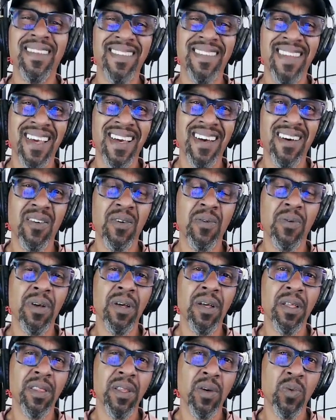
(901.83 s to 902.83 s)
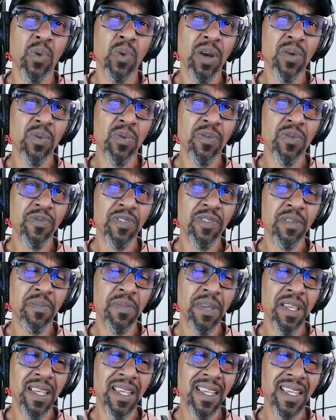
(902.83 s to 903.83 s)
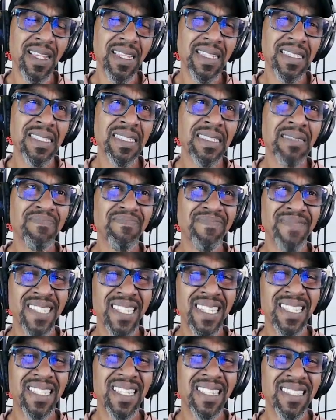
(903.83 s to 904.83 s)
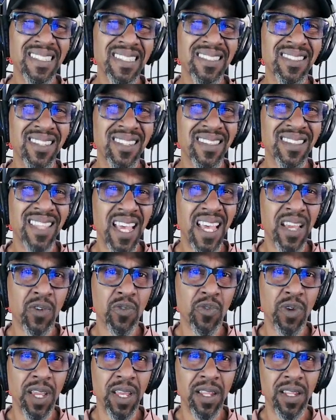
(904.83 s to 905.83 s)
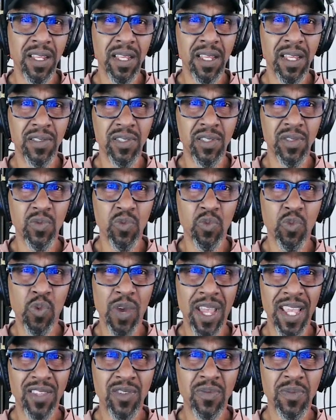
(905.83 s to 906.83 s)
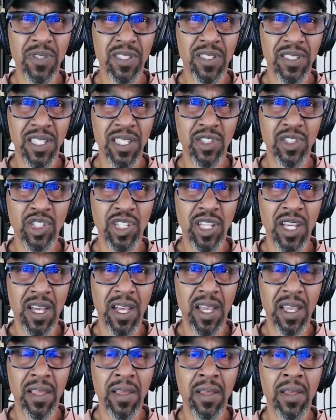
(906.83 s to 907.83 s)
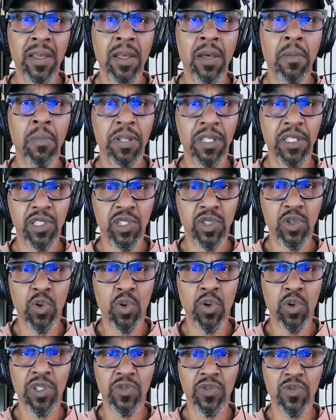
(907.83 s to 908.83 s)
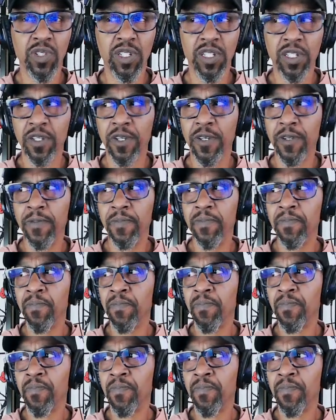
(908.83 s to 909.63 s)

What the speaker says: Now, the werewolf to me, It doesn't look that great. It's way too much CGI, but the story is really good.